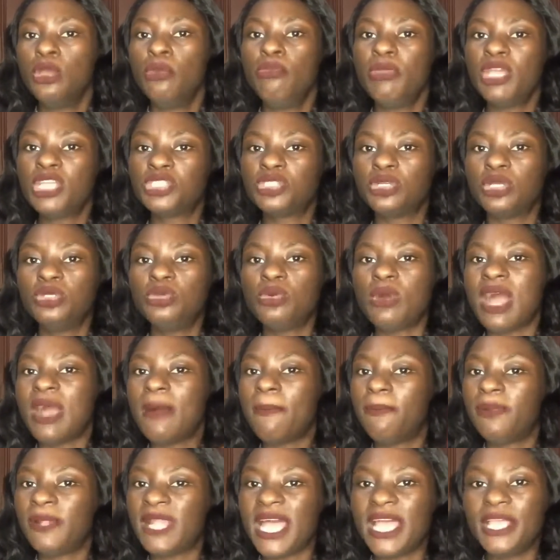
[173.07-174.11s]
make sure you
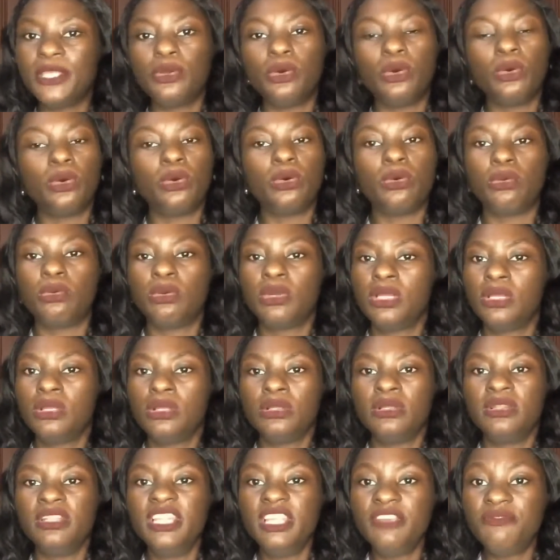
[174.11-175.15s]
apply your
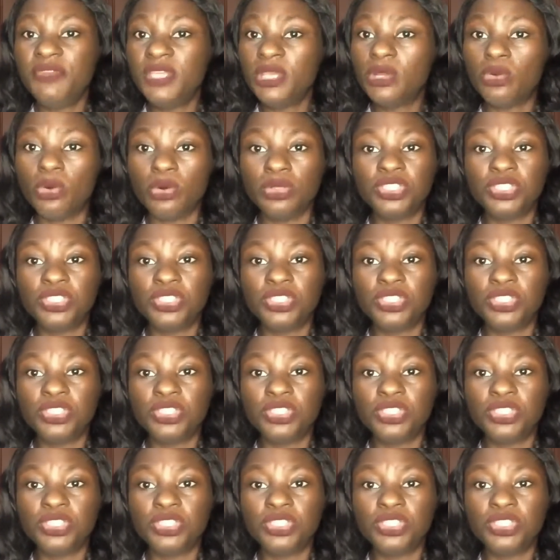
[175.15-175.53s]
leave-in